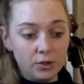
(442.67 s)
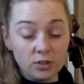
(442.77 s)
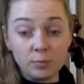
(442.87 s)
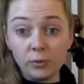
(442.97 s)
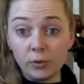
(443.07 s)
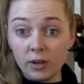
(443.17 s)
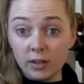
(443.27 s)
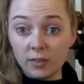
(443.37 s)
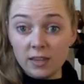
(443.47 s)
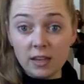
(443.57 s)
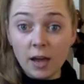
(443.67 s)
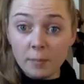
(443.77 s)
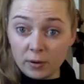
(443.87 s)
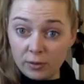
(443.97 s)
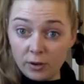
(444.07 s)
exploring the
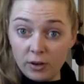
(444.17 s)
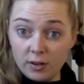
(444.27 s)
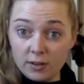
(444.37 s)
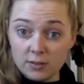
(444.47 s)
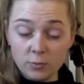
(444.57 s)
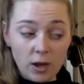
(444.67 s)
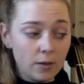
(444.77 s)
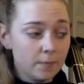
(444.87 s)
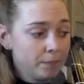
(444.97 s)
upper third as well.